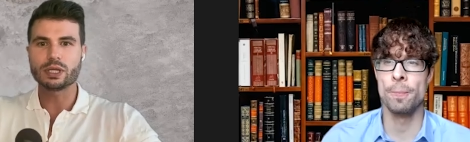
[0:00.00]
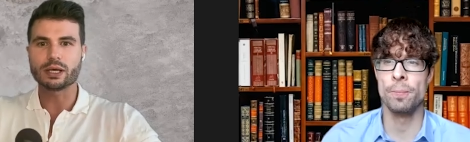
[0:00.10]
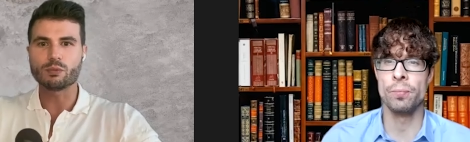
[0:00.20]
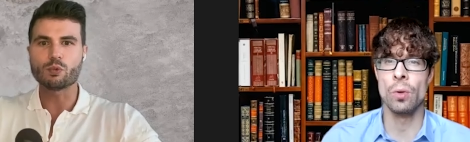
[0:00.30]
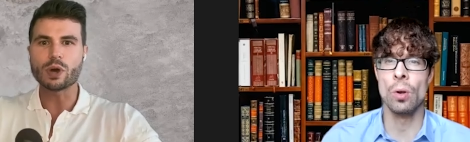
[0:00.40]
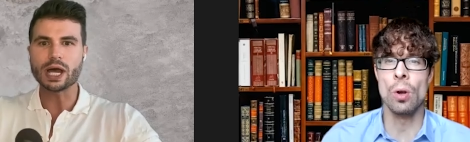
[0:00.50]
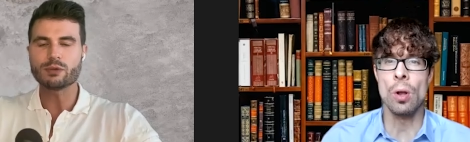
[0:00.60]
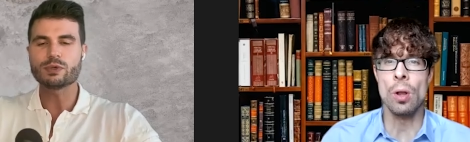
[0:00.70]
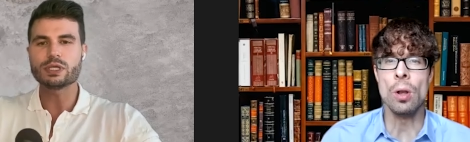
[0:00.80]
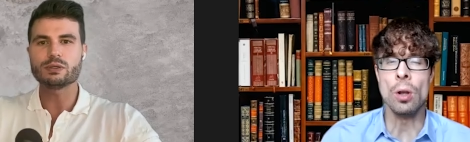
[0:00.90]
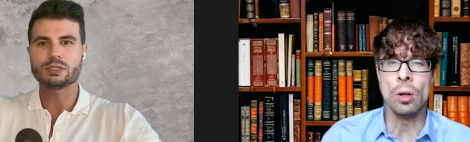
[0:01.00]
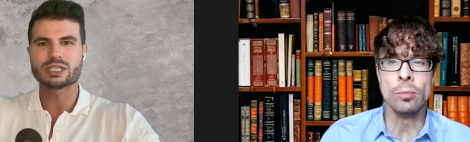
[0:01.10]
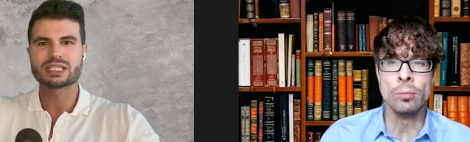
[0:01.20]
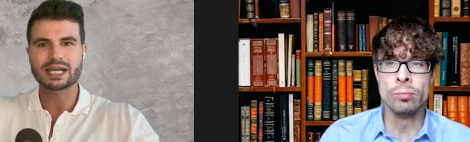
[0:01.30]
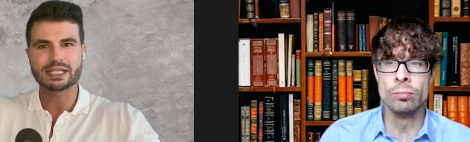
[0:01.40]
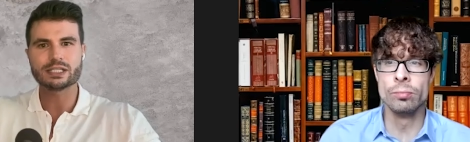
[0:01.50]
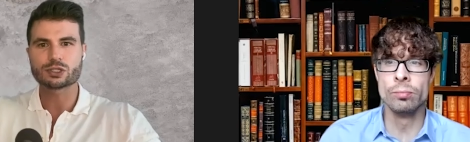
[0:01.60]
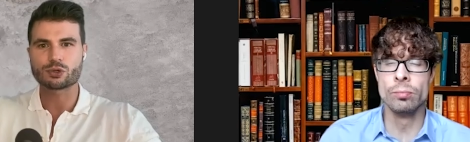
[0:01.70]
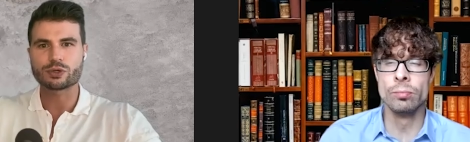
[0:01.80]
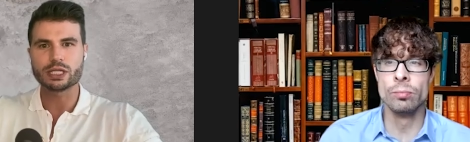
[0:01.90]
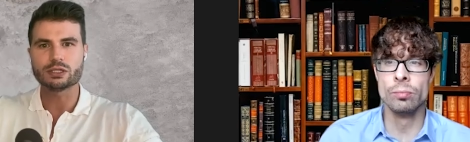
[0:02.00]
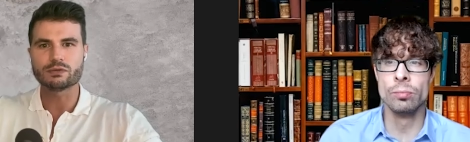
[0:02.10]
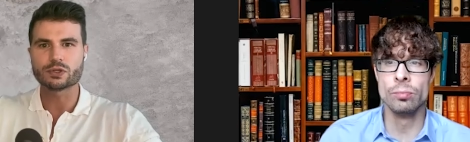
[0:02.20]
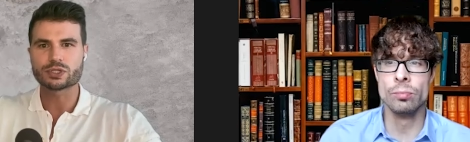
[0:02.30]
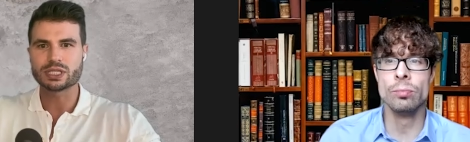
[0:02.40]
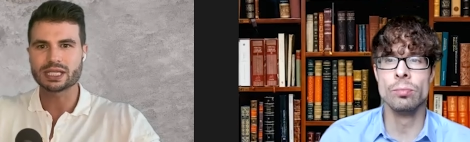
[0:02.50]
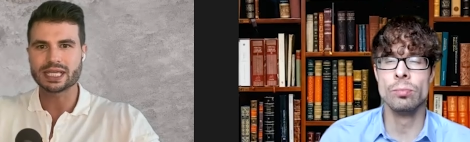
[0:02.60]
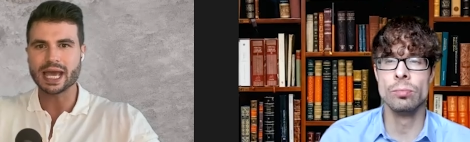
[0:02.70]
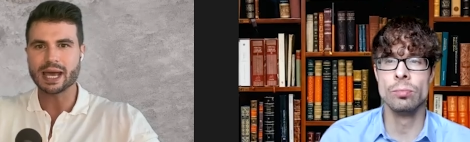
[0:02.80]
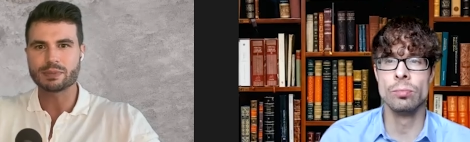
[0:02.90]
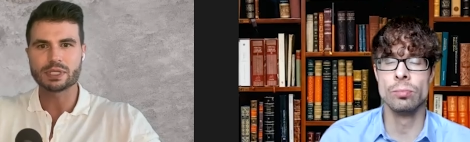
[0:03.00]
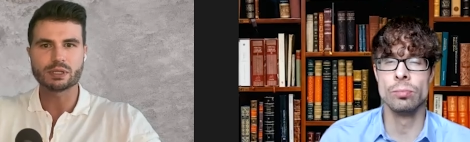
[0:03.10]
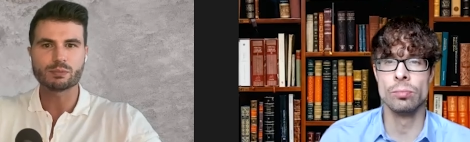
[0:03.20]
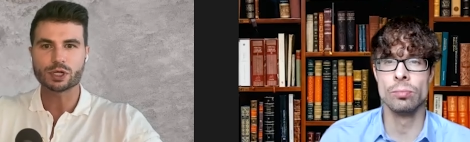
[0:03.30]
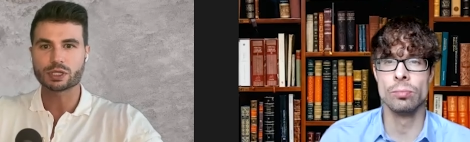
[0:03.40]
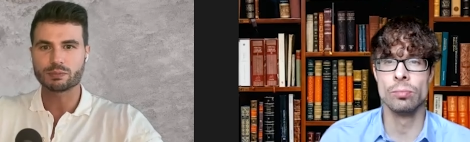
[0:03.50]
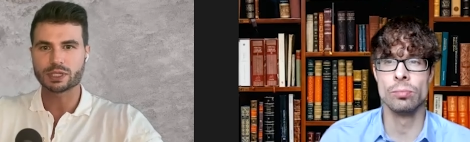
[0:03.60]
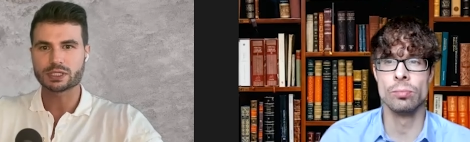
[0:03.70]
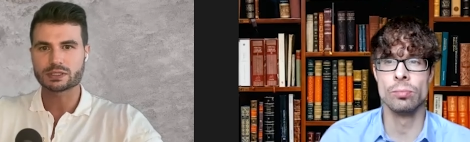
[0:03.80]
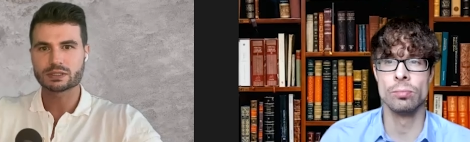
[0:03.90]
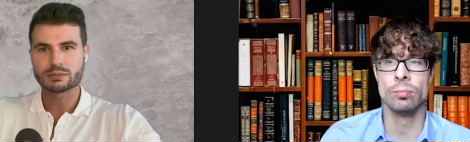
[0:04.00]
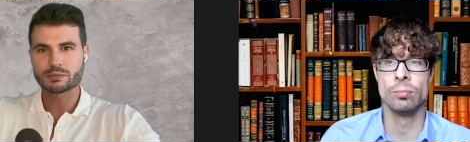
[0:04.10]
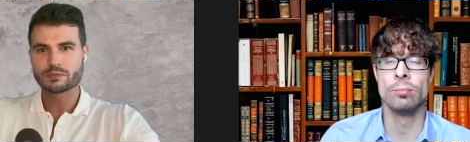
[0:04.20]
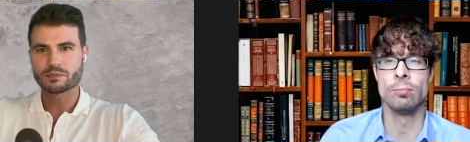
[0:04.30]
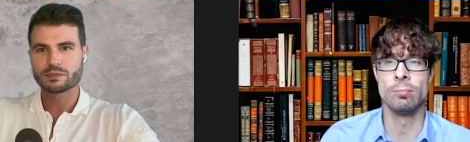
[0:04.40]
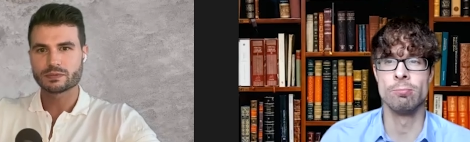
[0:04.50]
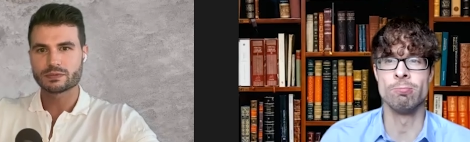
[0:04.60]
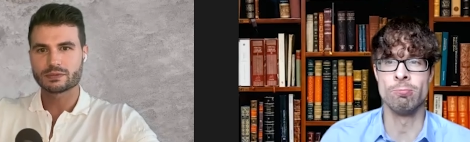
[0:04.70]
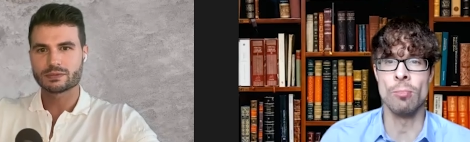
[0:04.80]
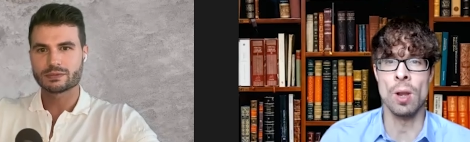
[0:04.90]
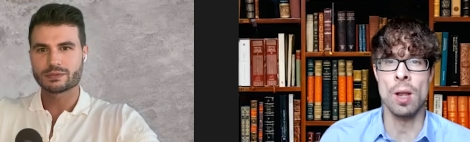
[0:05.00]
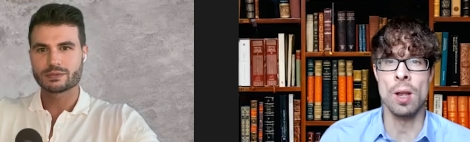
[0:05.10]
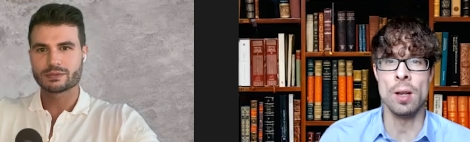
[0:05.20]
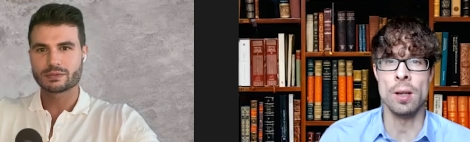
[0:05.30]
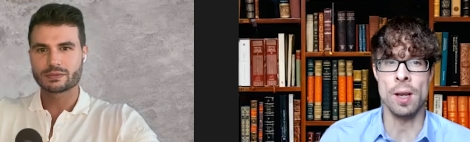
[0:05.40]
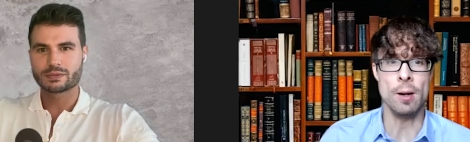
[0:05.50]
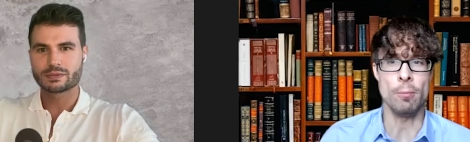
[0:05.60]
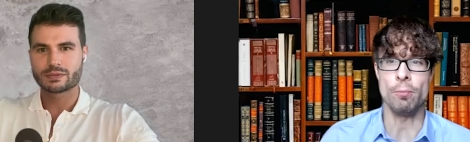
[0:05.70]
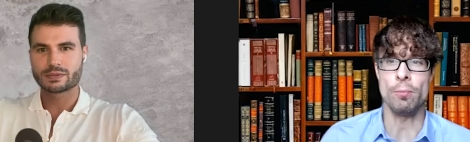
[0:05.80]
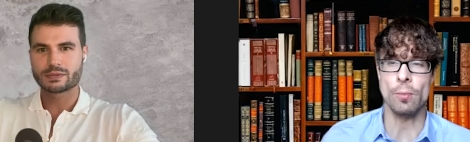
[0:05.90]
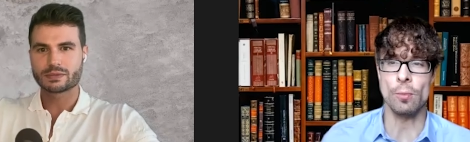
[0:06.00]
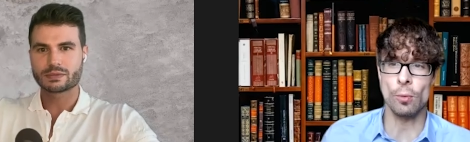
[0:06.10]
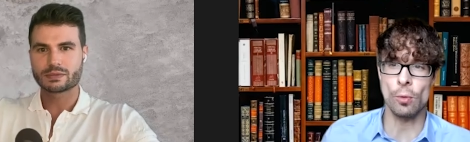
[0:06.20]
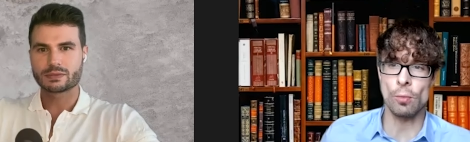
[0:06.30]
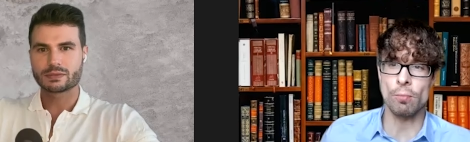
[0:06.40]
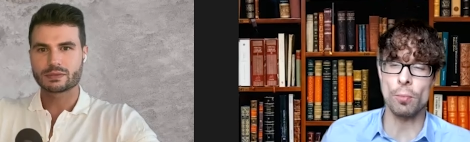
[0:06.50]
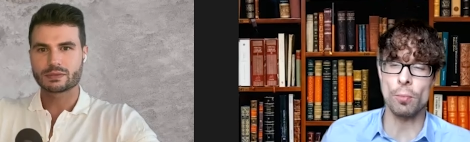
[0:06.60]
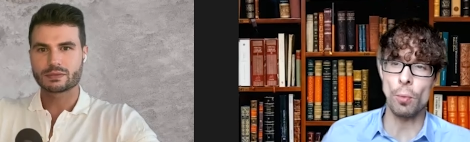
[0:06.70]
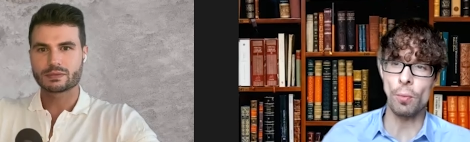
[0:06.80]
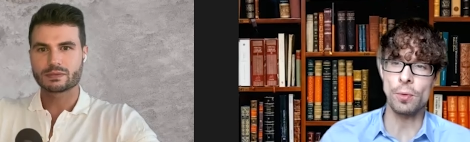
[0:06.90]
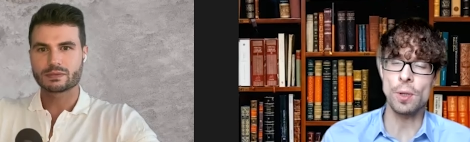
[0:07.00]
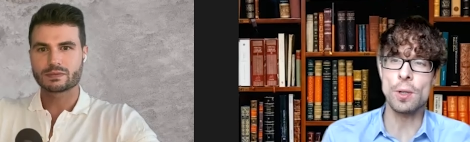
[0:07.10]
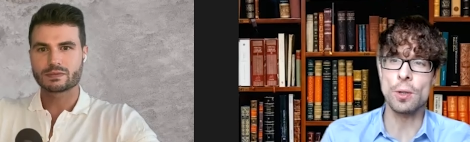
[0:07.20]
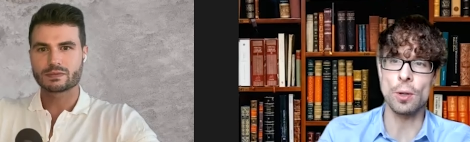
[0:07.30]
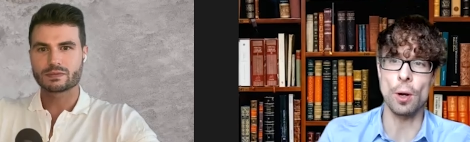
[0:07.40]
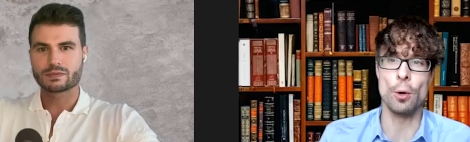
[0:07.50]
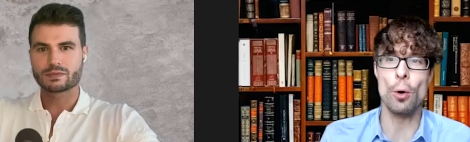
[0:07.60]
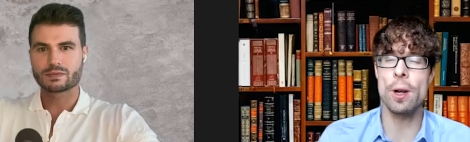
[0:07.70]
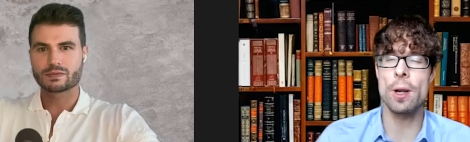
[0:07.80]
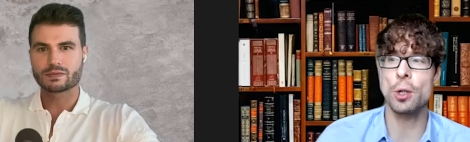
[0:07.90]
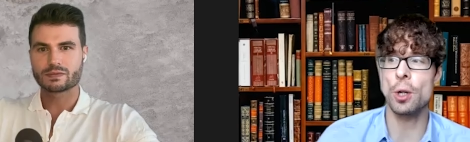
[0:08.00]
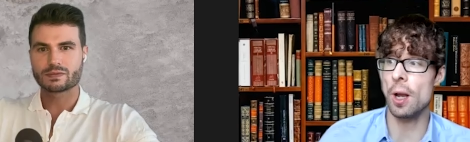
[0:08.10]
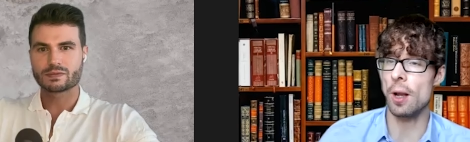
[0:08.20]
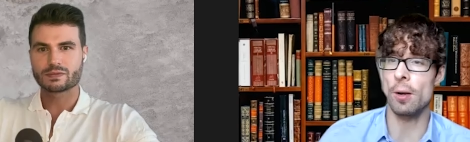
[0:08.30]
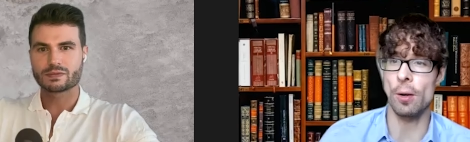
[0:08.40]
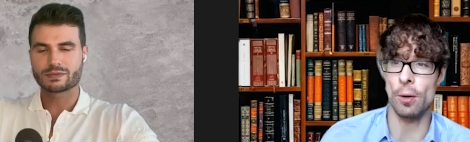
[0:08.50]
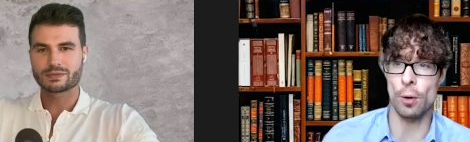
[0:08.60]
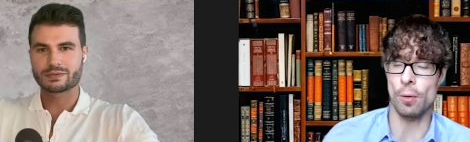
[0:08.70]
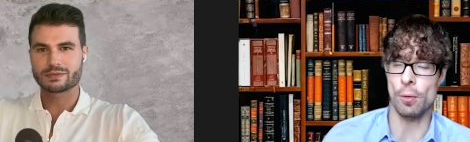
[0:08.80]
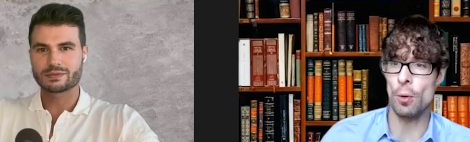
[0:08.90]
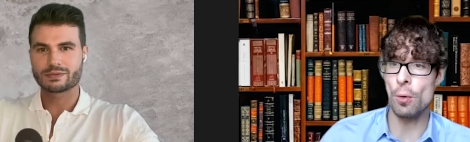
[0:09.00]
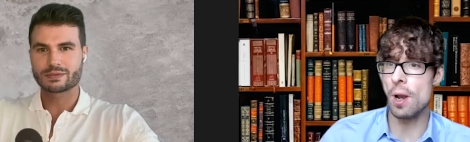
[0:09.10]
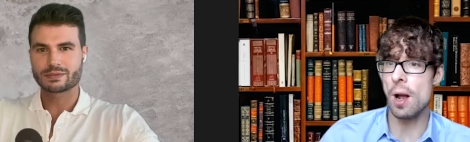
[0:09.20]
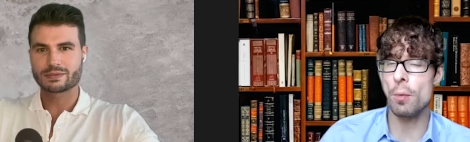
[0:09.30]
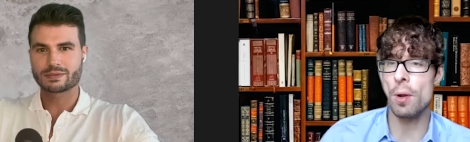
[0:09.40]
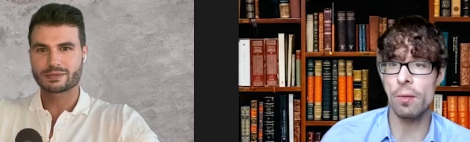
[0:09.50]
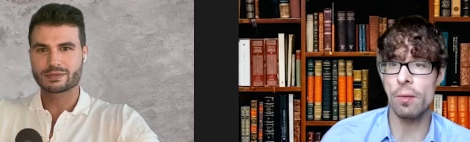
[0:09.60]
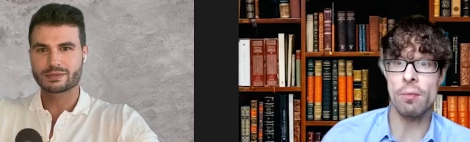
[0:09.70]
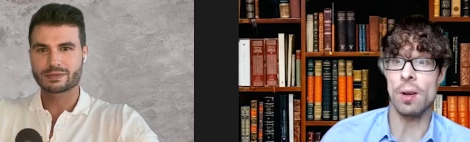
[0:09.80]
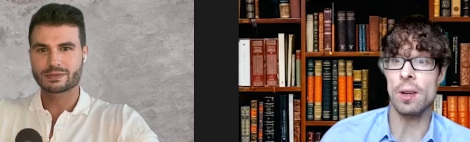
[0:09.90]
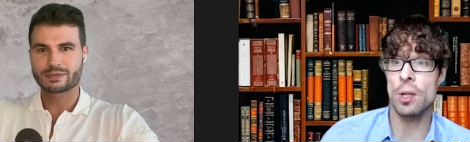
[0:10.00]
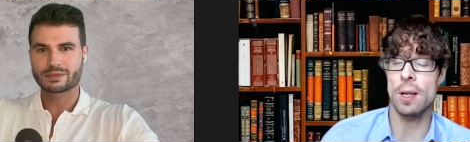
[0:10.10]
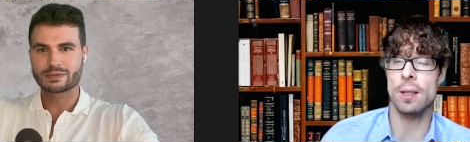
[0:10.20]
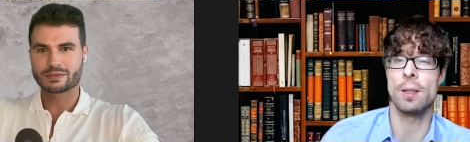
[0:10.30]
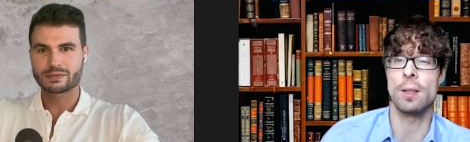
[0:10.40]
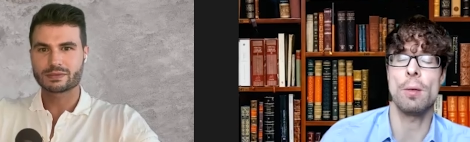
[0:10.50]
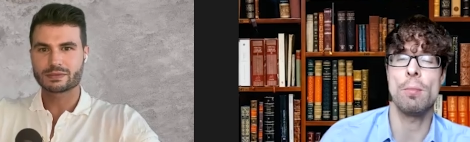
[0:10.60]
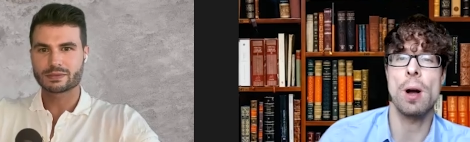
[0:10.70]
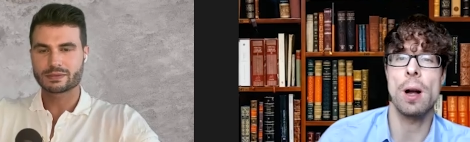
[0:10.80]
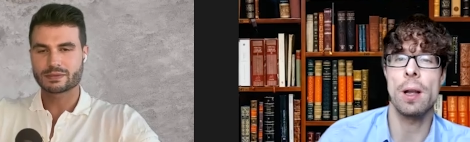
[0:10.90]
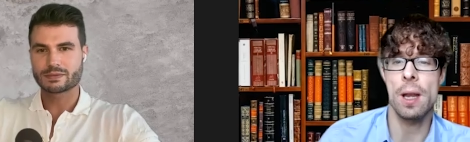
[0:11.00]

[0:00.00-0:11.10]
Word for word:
Speaker 1: uh, why we decided to create Novos and the gap in the marketplace.
Speaker 2: Yeah, since a young age, uh, you, you, and I, we have been fascinated uh, by